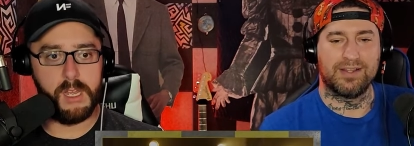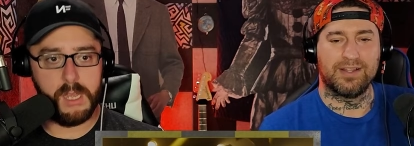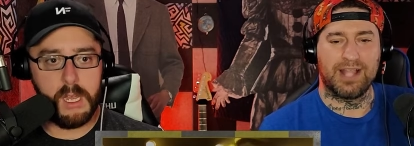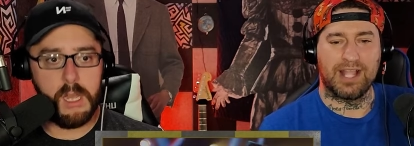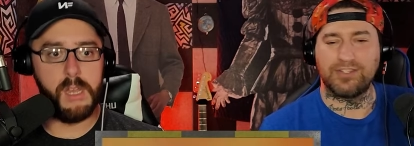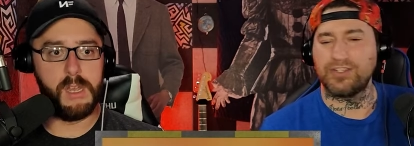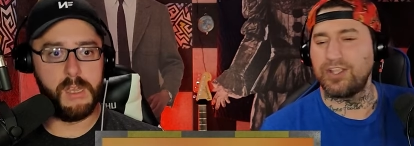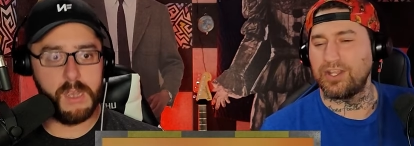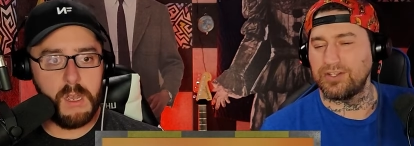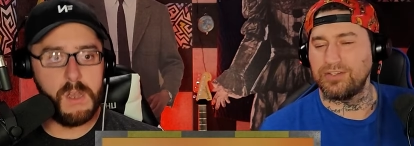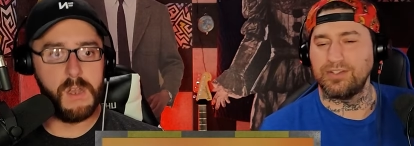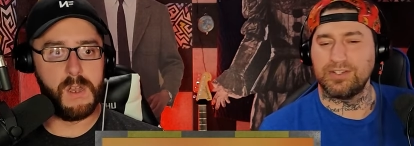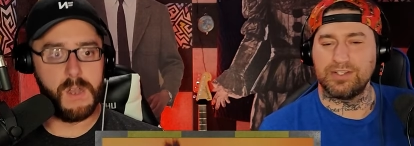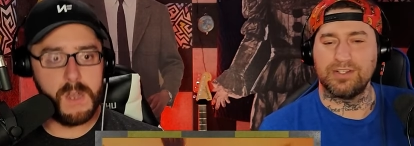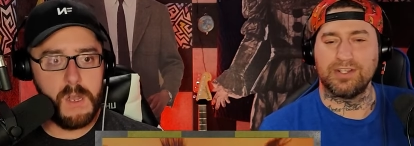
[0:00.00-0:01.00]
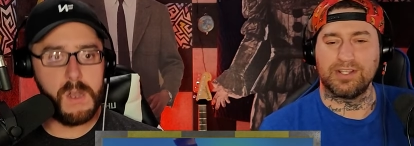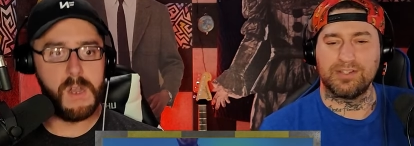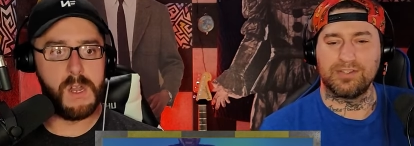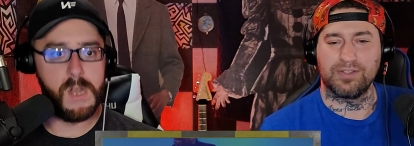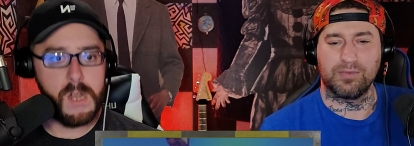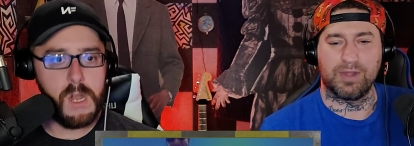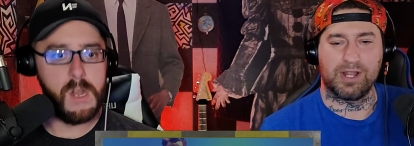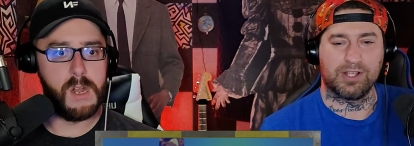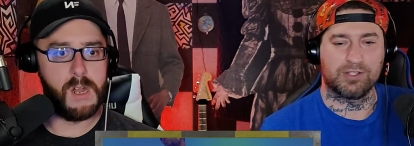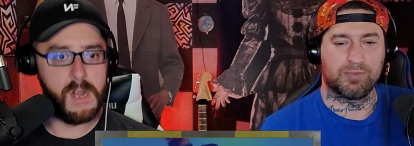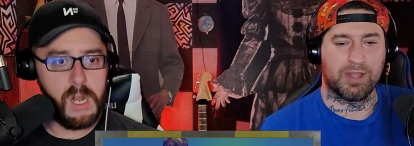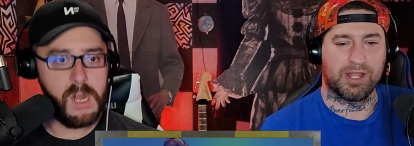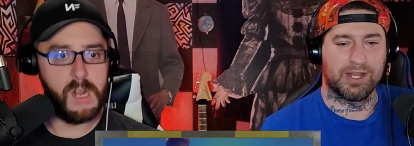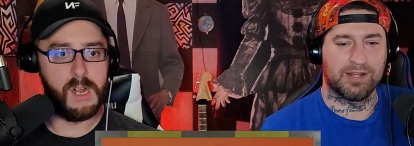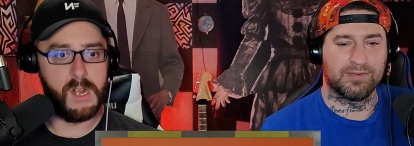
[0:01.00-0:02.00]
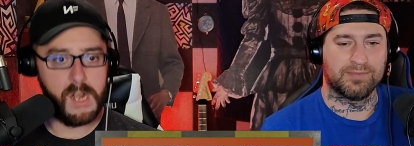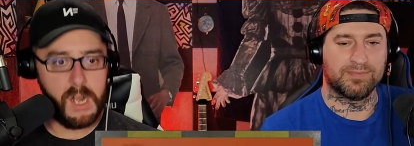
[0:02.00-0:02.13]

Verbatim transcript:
Speaker 1: That's a good way to explain it.